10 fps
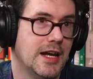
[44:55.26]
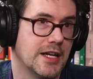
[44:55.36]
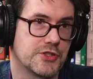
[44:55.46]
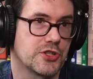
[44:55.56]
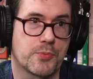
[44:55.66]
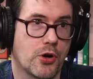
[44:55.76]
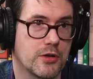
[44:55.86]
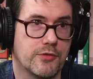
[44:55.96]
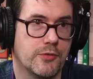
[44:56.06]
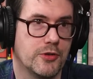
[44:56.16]
as just part
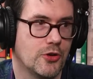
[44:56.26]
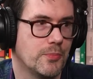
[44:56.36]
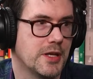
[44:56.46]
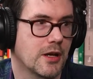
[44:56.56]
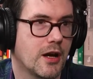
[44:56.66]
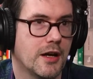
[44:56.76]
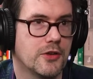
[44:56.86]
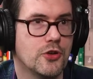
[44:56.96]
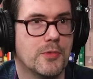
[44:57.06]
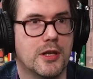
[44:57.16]
of, you know, being a kind
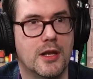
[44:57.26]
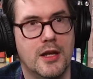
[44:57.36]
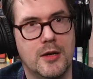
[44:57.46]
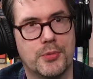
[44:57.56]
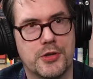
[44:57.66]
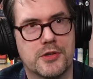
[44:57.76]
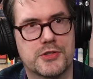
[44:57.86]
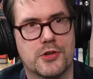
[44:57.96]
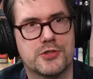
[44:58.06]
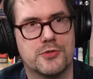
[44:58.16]
human. But you can
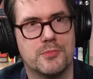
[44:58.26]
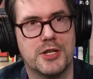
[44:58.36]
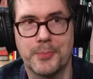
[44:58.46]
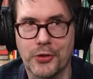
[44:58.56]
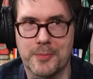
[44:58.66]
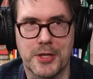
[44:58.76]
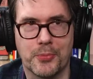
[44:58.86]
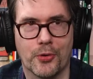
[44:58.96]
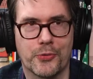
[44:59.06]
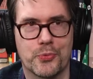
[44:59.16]
start to manipulate
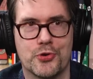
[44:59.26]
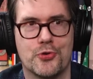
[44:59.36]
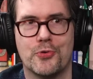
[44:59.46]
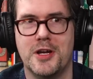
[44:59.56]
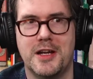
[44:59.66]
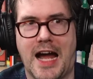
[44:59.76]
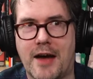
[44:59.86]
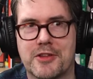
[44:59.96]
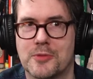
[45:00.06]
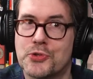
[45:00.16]
people through
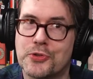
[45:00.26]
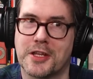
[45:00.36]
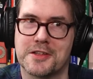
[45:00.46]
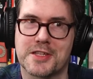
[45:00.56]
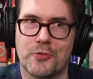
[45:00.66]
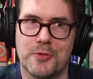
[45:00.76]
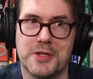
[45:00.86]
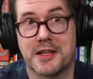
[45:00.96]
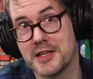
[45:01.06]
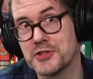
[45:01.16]
having them do things that would be
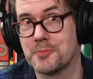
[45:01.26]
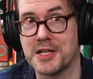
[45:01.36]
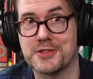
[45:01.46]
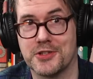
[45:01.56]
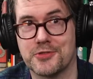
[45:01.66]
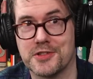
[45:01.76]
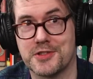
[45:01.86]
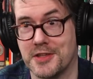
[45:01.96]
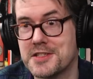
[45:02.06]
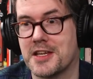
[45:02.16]
against their best interest.
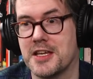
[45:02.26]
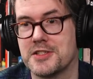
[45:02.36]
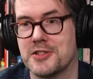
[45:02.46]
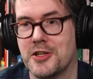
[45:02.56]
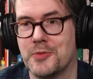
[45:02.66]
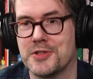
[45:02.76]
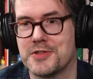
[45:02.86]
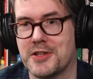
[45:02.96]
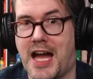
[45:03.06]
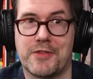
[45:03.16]
In this case, it
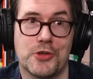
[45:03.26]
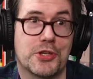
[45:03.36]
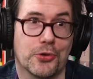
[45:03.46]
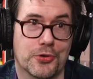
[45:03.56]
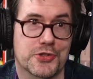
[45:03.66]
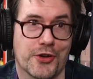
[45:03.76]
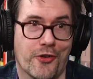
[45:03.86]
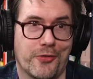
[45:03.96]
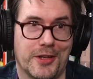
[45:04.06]
was having you kill yourself